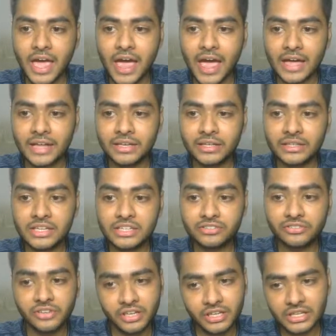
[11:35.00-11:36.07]
and this
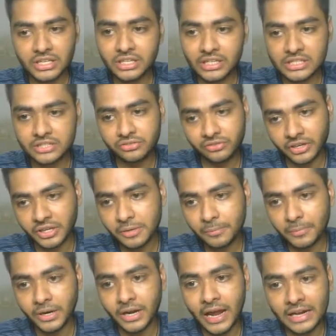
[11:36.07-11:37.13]
string is string,
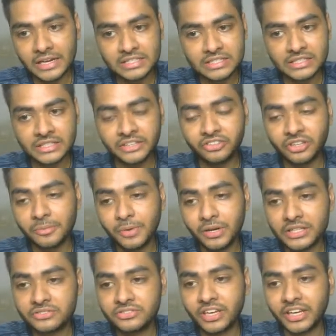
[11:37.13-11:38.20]
but and this is integer, but
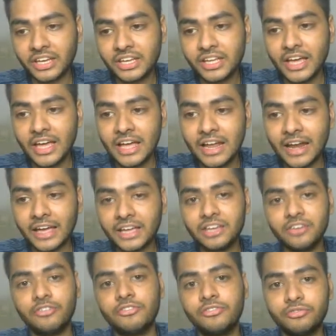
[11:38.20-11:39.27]
it's checking like
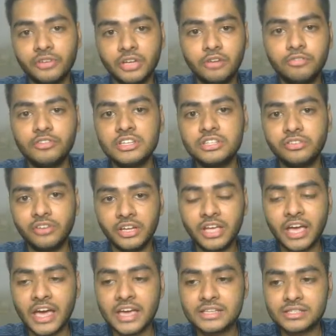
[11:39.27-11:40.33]
if this string
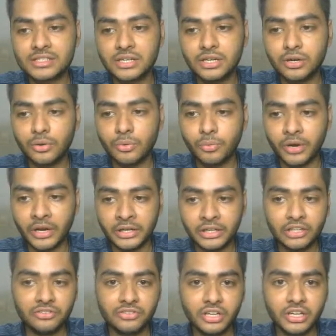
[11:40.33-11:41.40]
has a
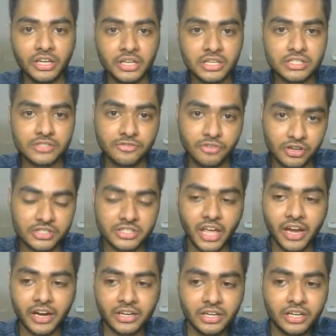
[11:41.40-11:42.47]
integer in its first
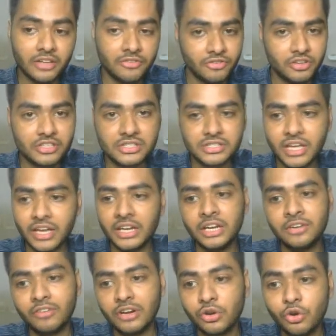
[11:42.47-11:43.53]
character, if it's, then
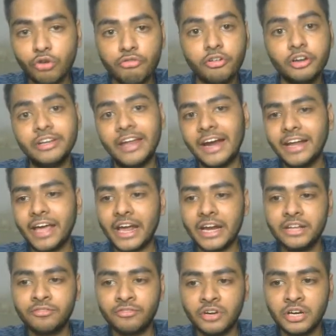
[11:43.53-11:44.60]
it will go for that and
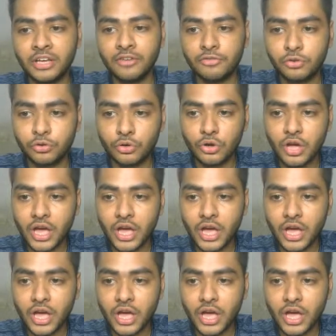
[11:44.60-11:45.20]
it will give true.